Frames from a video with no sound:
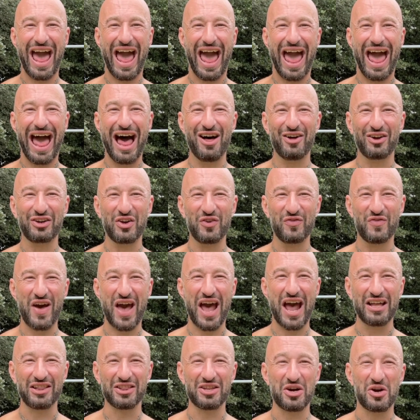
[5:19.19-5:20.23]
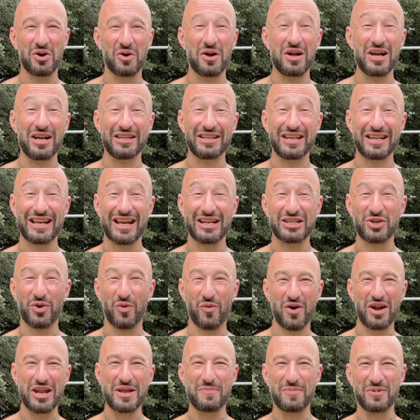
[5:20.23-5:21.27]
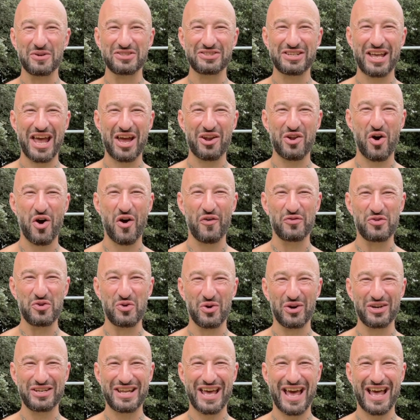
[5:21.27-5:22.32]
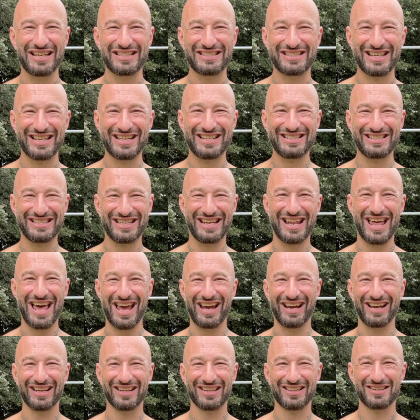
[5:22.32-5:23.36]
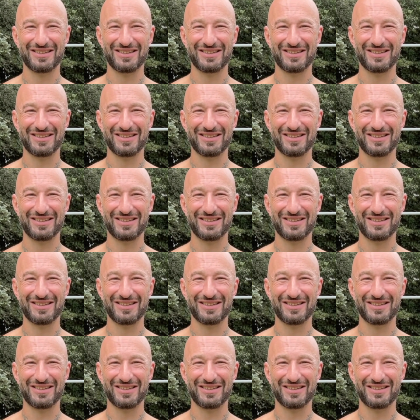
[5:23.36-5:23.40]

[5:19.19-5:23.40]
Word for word: alkavadlo to get 20% off your test today.